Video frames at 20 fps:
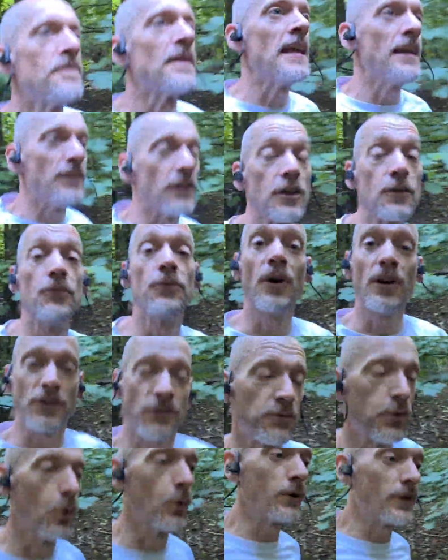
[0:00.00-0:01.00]
You can fast
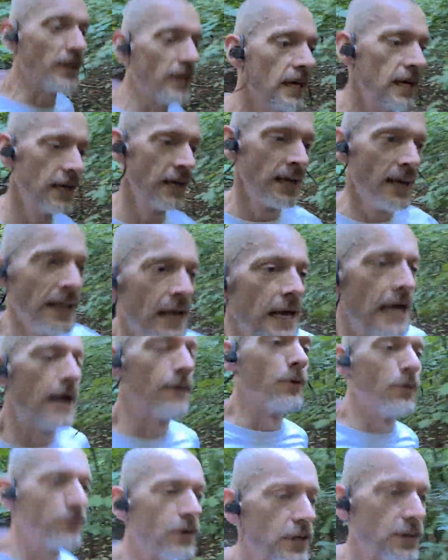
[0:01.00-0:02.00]
forward and
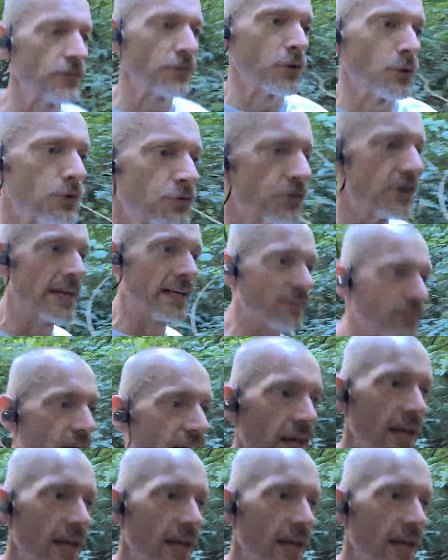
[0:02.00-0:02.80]
reverse through tracks,